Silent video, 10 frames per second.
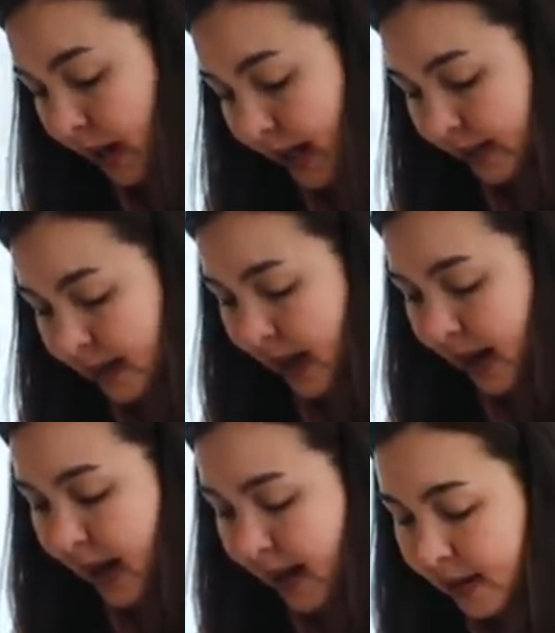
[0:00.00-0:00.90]
But
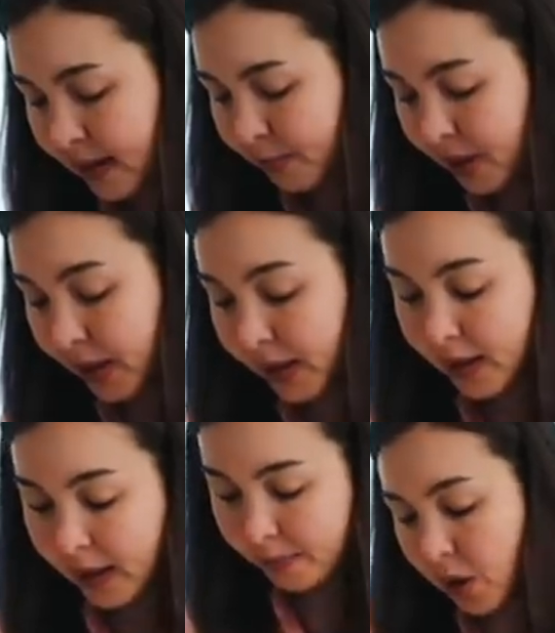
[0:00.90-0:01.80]
I had them cut
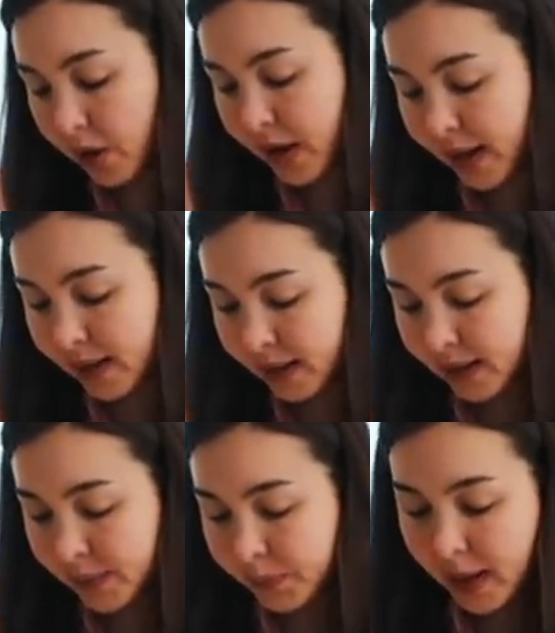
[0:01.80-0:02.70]
it up already